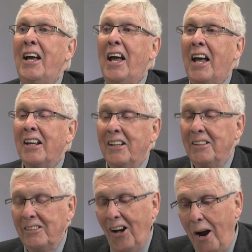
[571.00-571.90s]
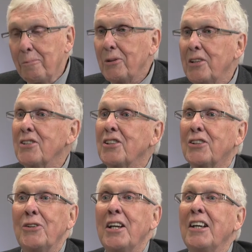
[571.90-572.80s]
and operators are
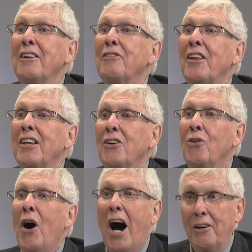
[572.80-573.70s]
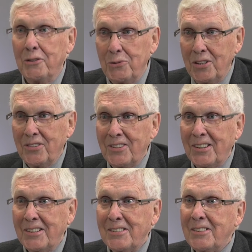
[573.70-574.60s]
great if they know how to run
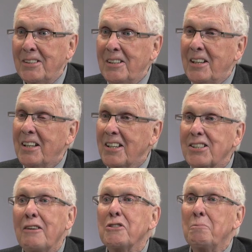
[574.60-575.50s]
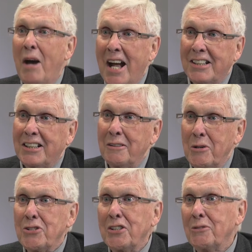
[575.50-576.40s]
things. This comes back to
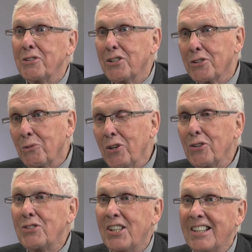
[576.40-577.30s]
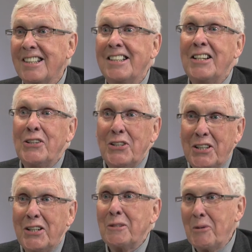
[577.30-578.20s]
commissioning, which is one of those things near and
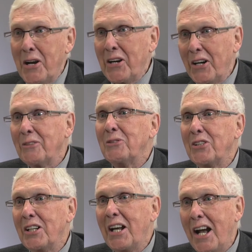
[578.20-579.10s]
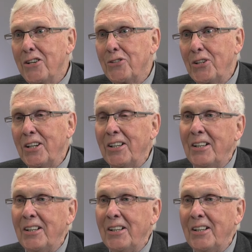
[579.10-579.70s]
dear to my heart within ASHRAE.